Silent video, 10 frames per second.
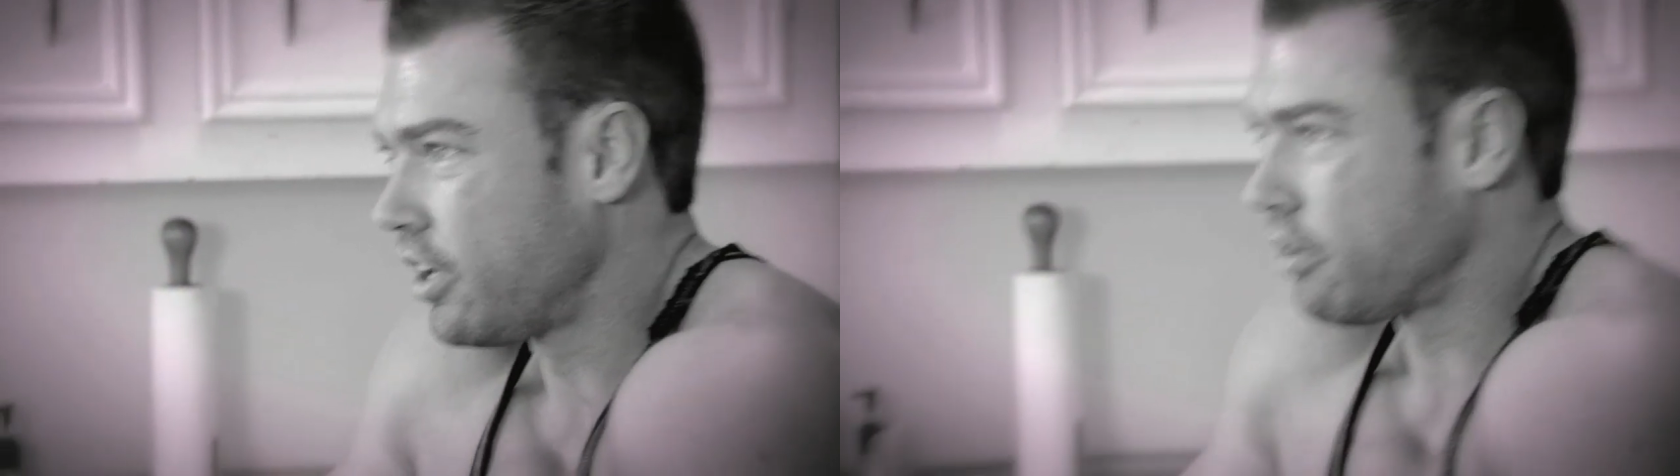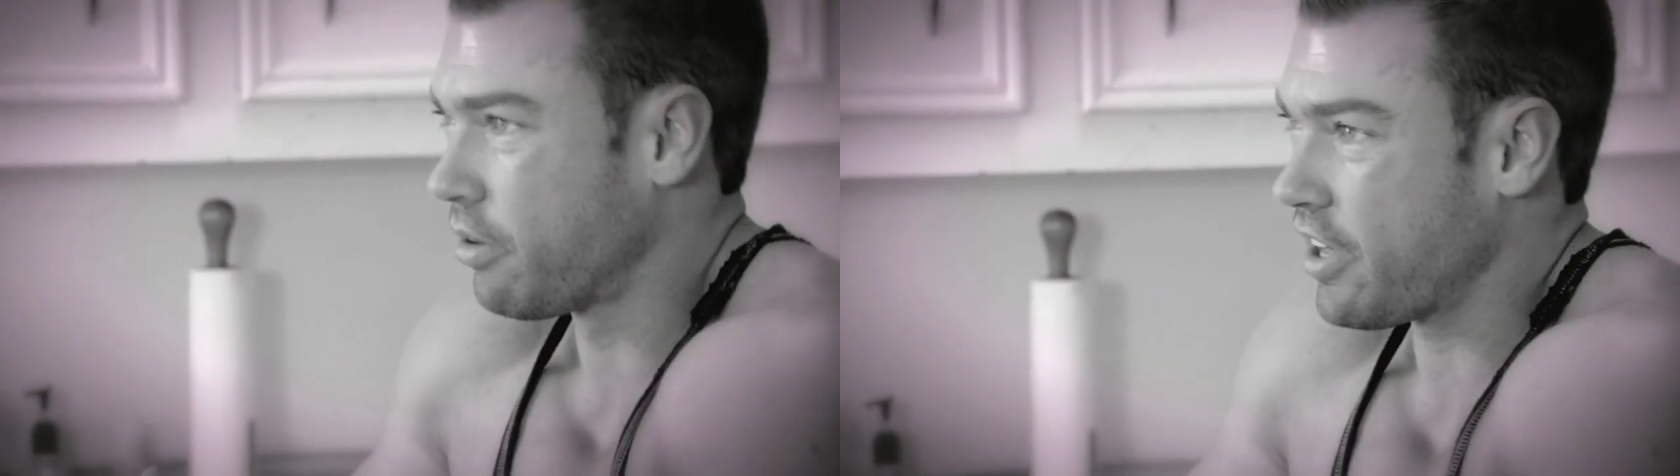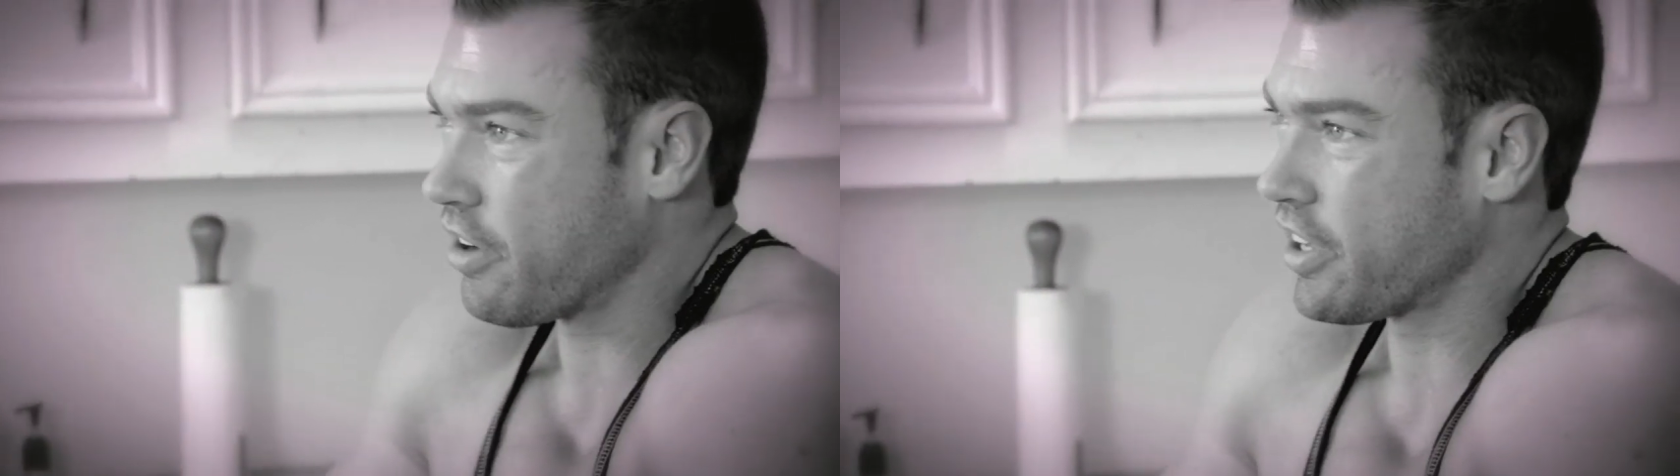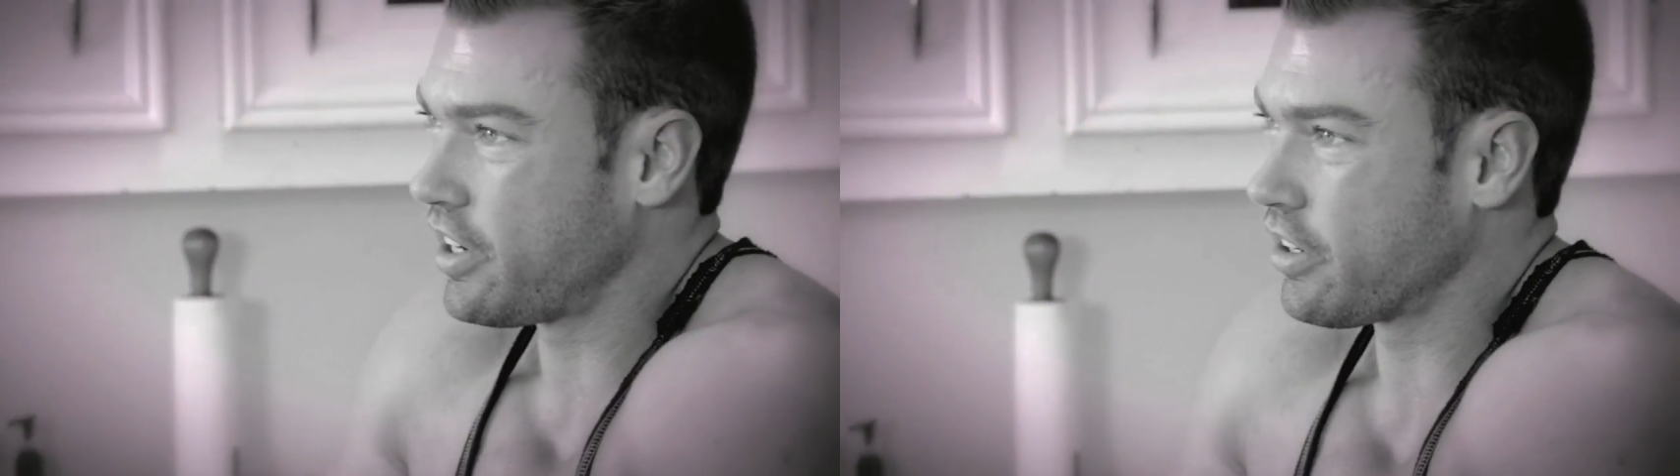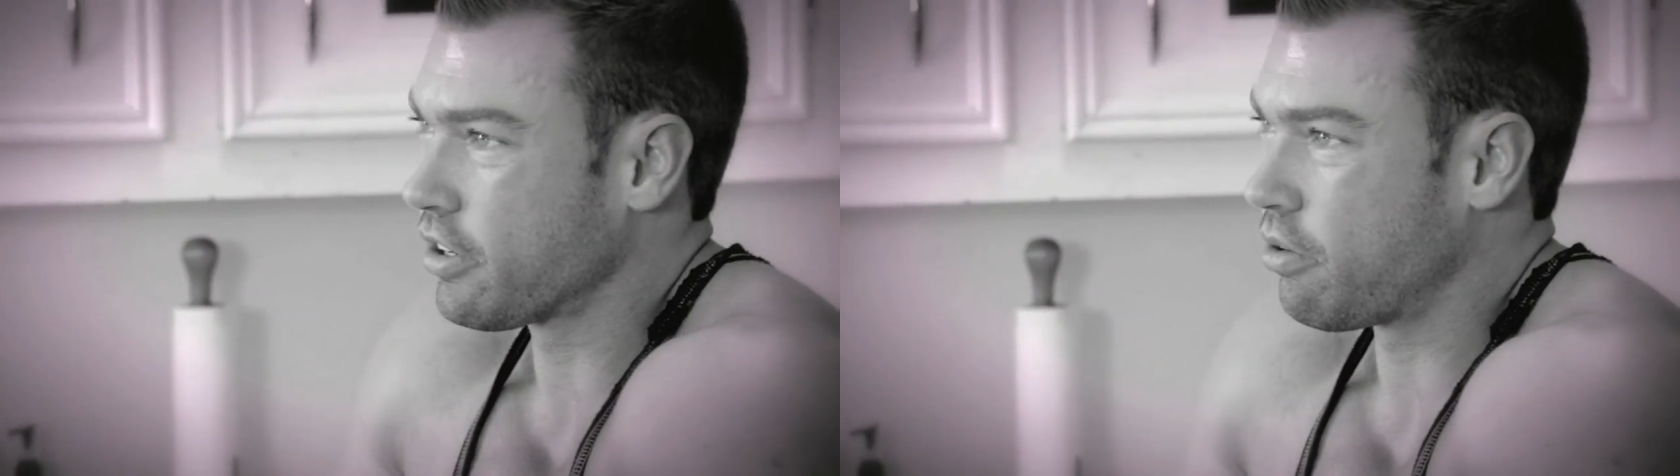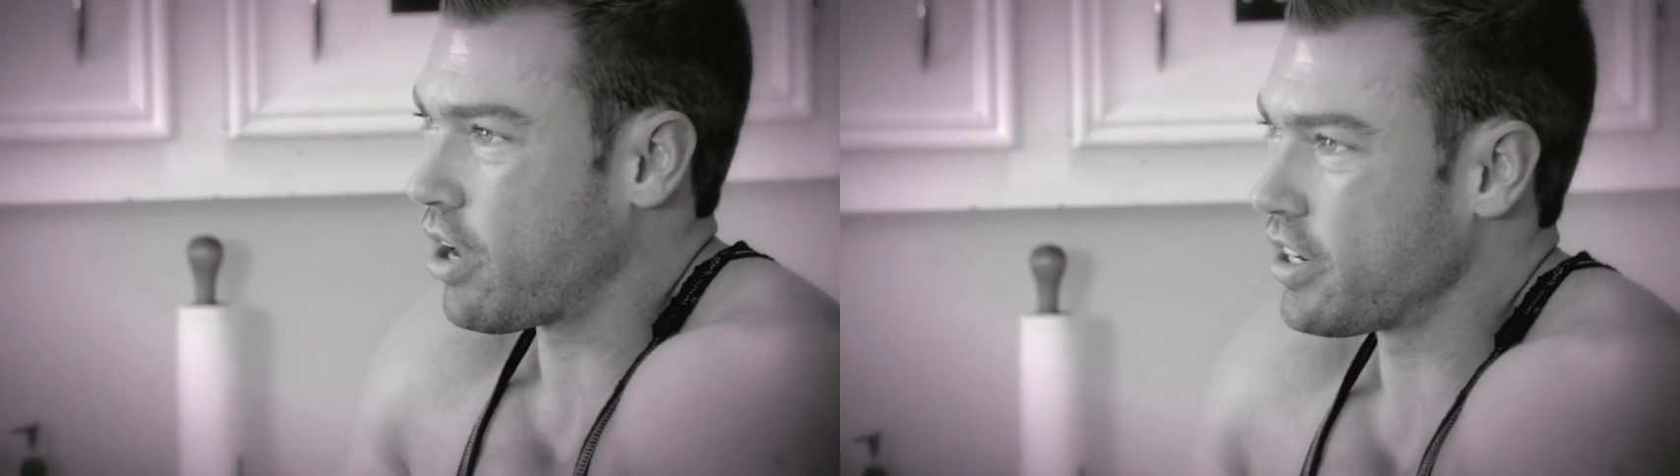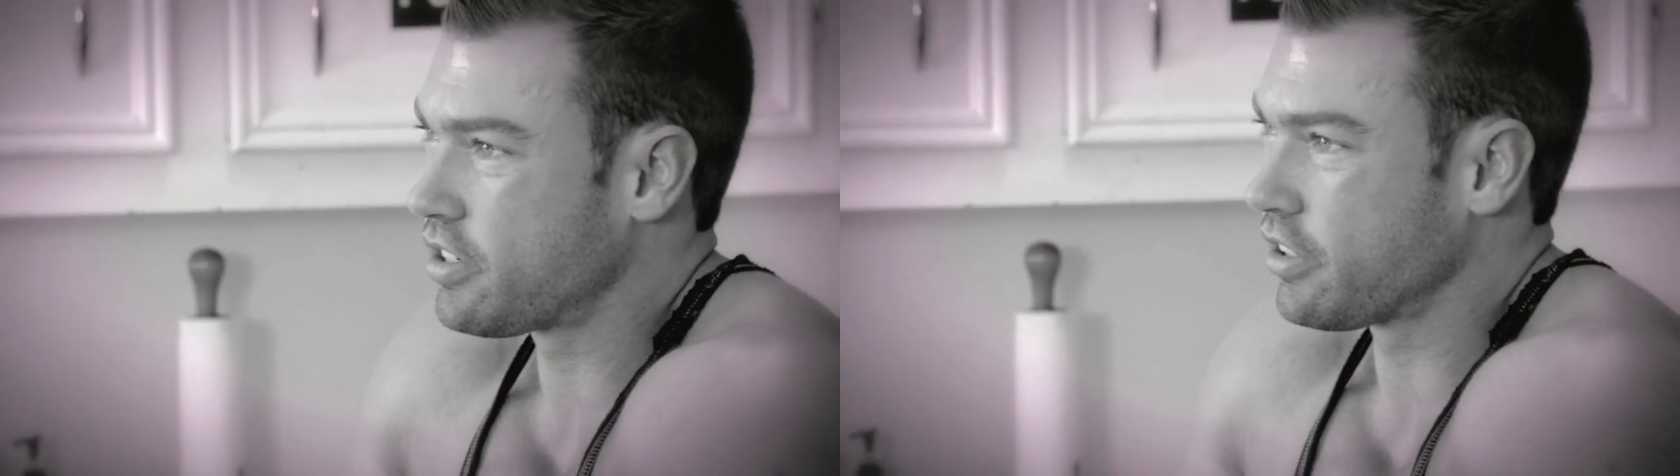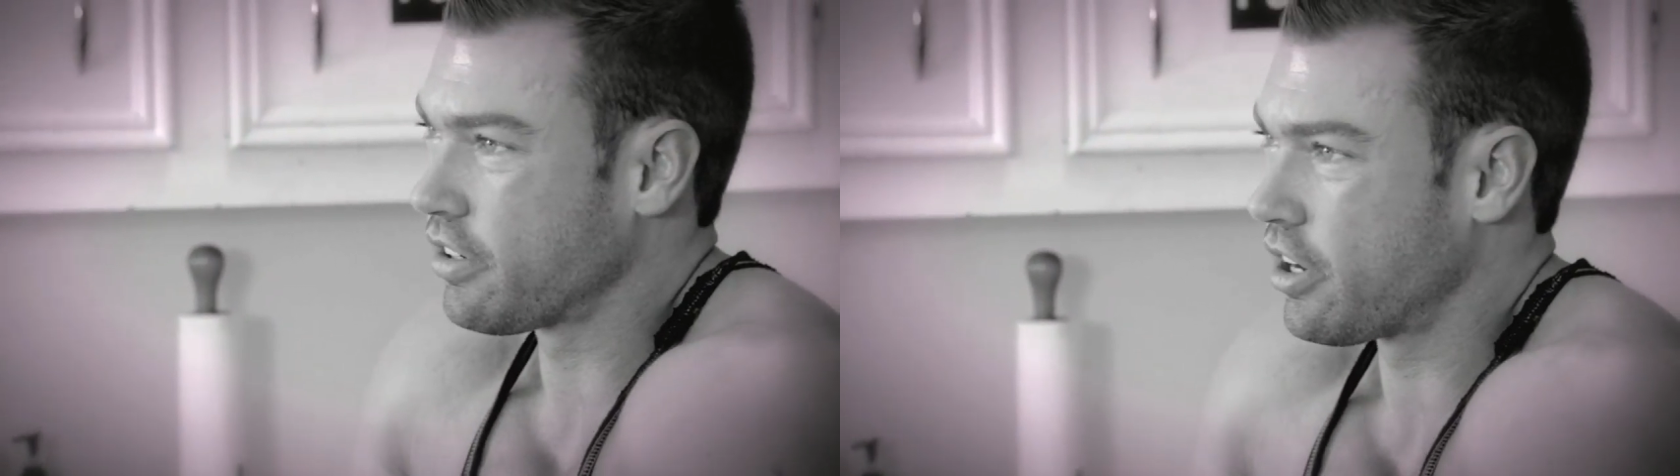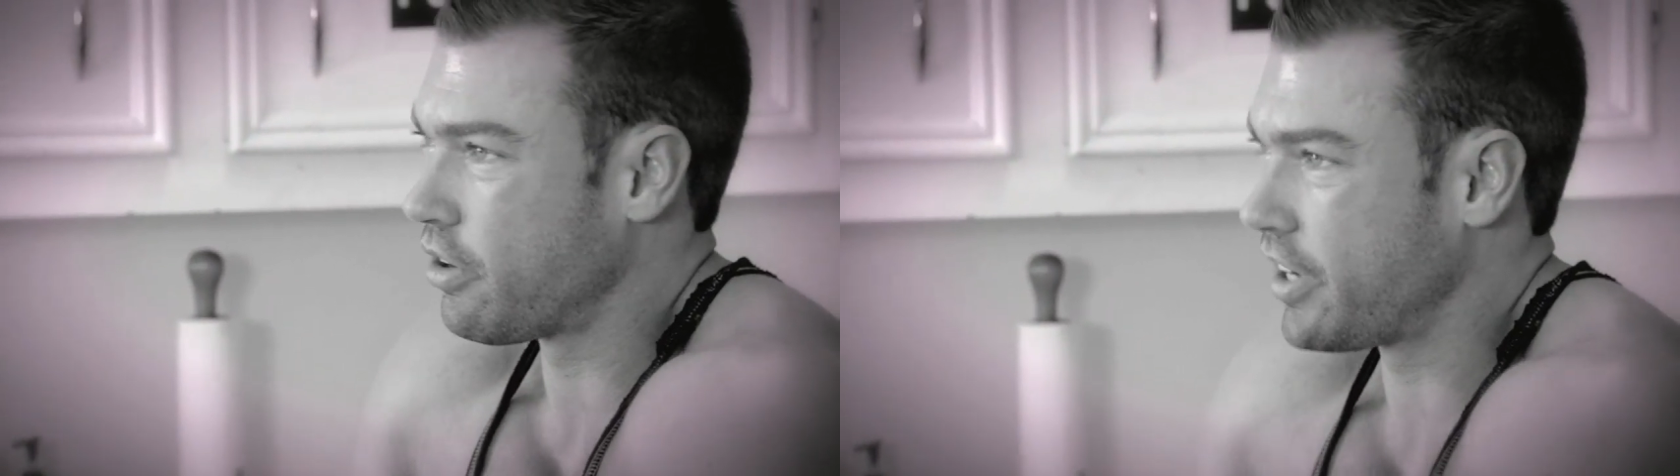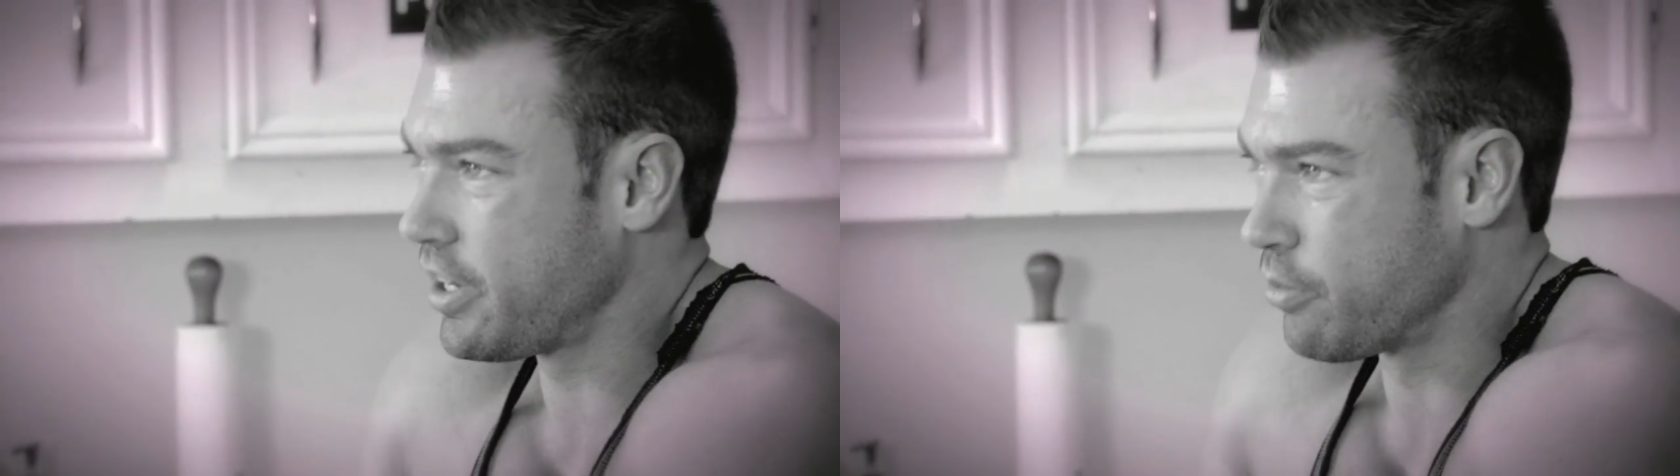without getting her quads to grow
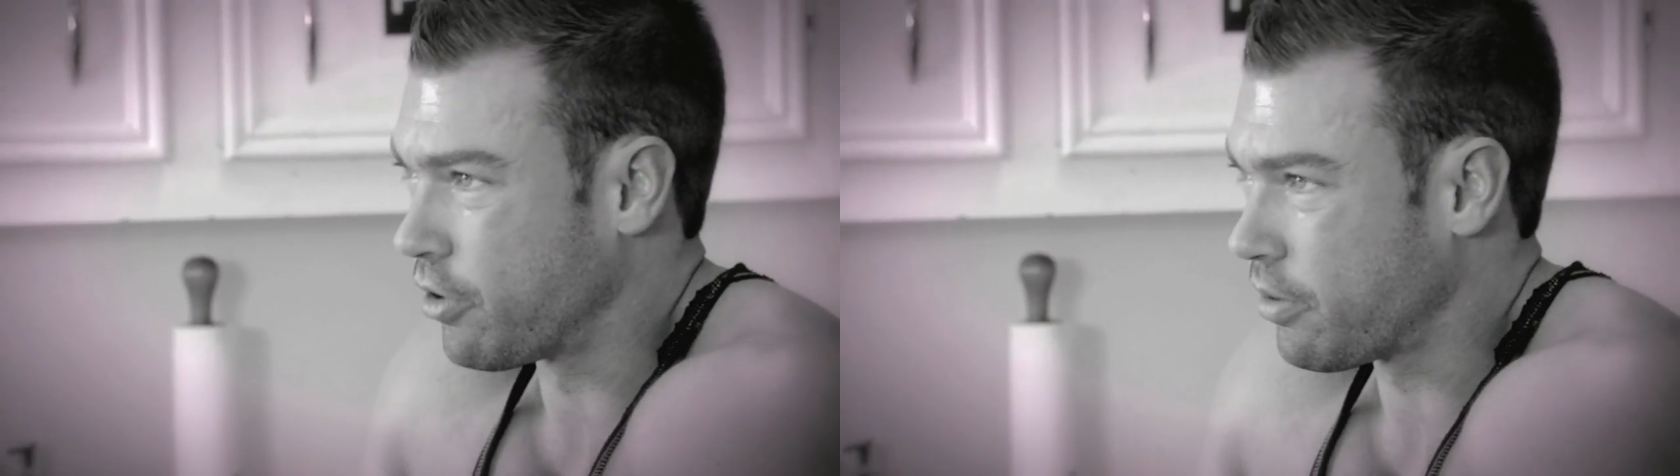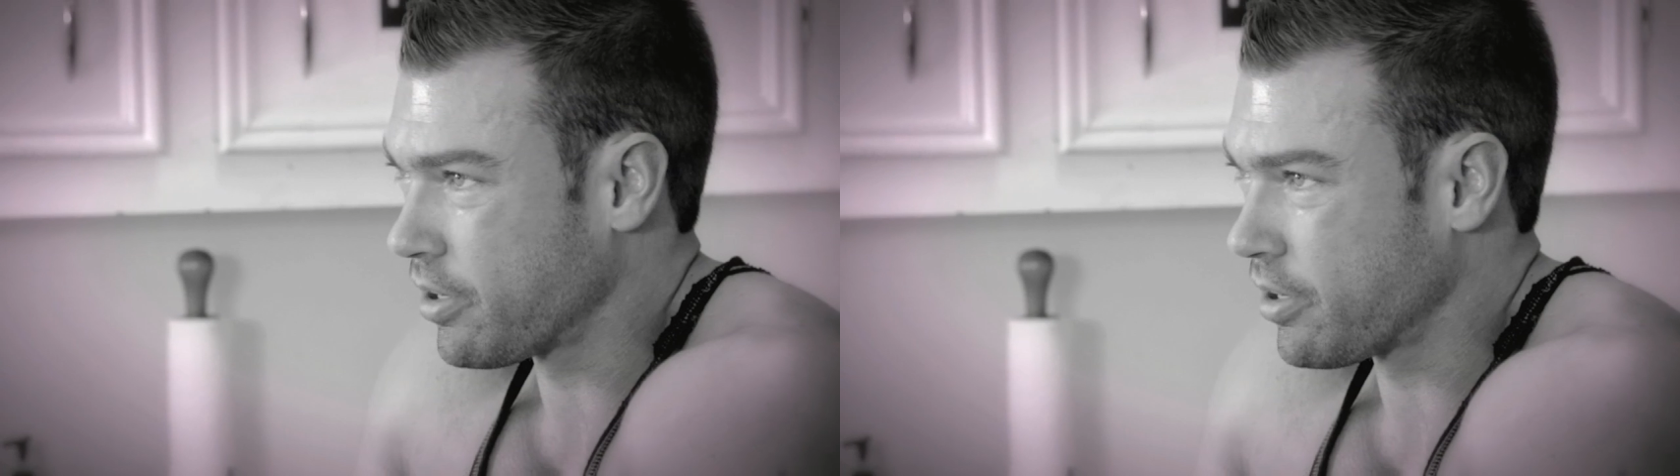anymore,